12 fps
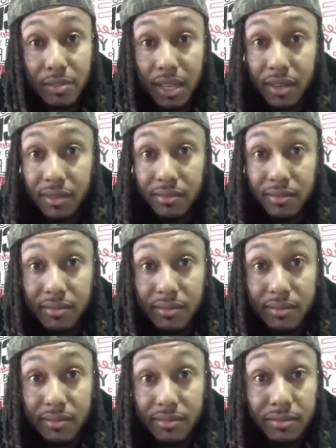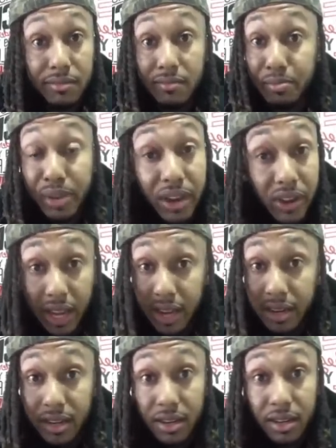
me. Period.